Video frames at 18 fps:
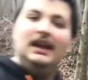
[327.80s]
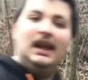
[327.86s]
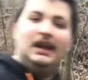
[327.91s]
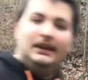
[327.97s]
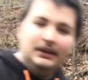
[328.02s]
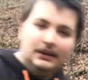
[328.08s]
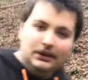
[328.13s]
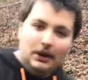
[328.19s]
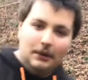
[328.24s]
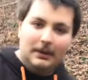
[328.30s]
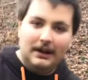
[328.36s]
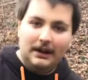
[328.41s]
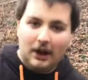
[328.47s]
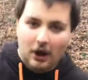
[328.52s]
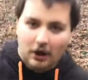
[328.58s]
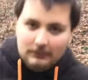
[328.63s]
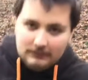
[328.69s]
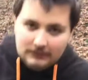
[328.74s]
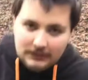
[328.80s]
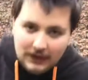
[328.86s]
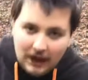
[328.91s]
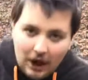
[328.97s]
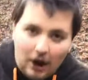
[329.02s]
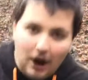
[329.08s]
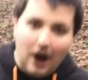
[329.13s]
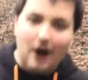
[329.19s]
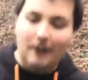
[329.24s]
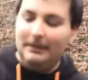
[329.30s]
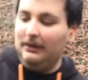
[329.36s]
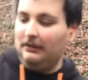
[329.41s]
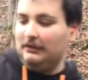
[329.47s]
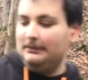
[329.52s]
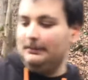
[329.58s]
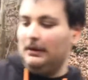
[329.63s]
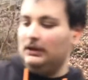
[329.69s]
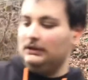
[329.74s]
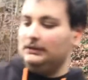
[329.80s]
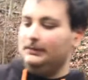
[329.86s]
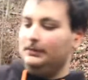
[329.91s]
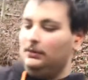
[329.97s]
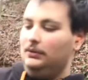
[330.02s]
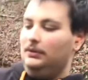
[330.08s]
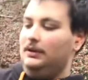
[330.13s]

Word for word: You know what? I'll be responsible.